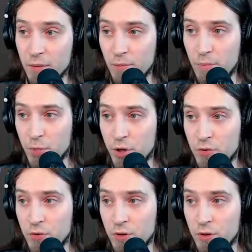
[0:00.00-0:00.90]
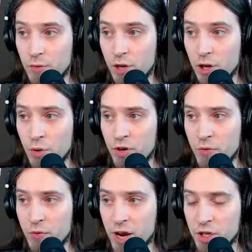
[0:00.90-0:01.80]
but we could lower the
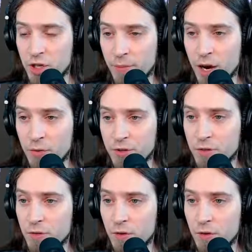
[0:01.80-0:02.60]
reduction amount.